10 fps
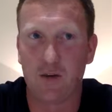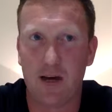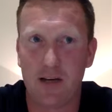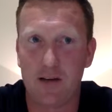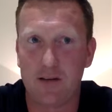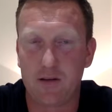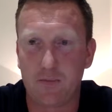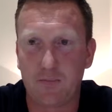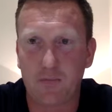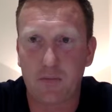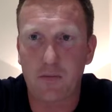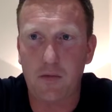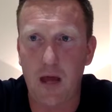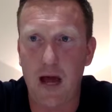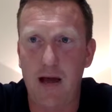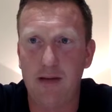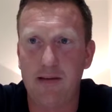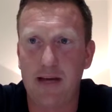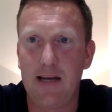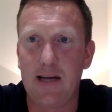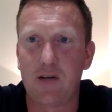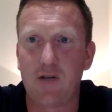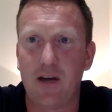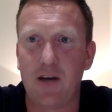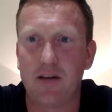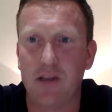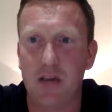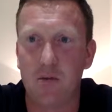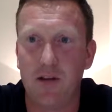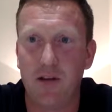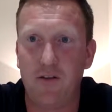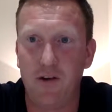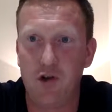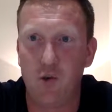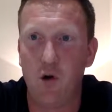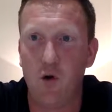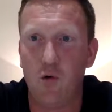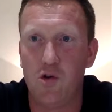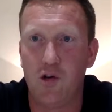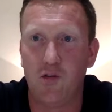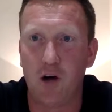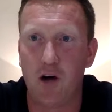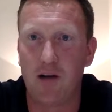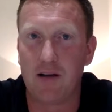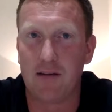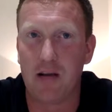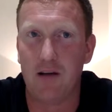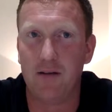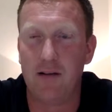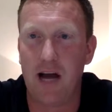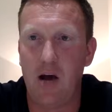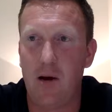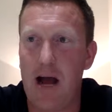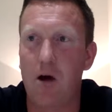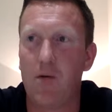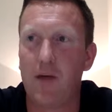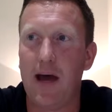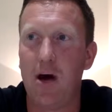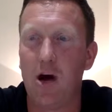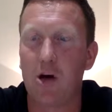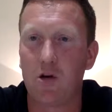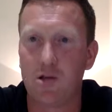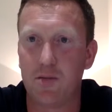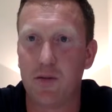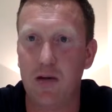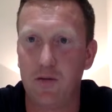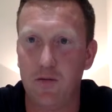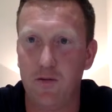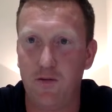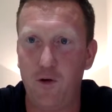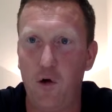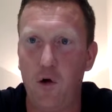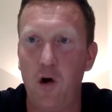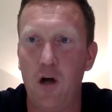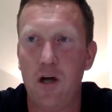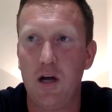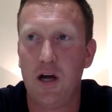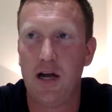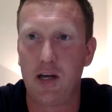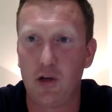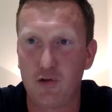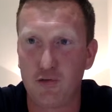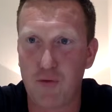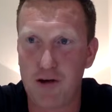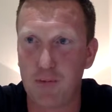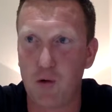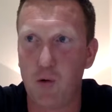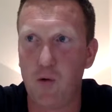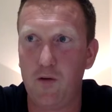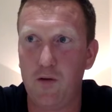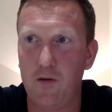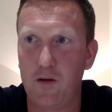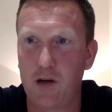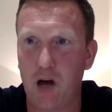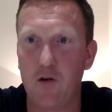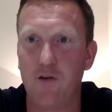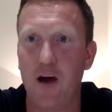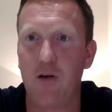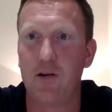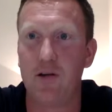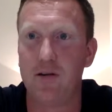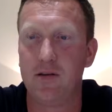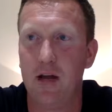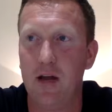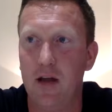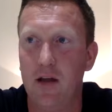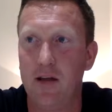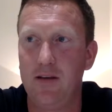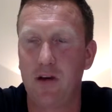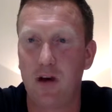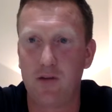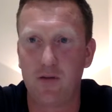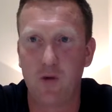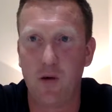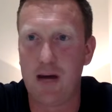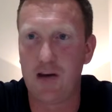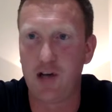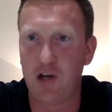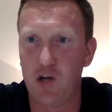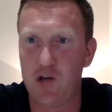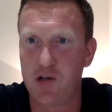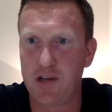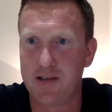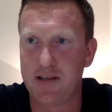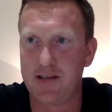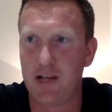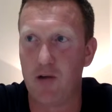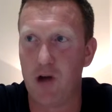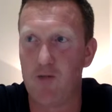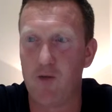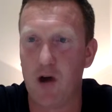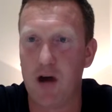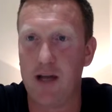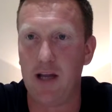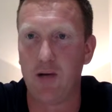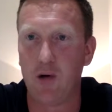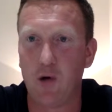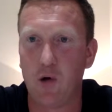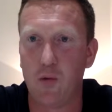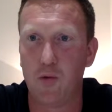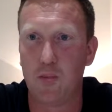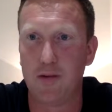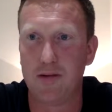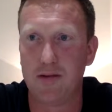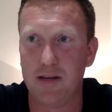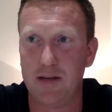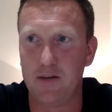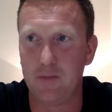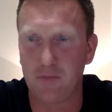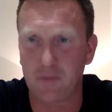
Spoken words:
Vegas. And in Las Vegas, it was the official launch of Direct Sellers. Now, out there, I got to meet 4 incredible co-founders. These guys have all had huge success in their own right, in their own corporate businesses.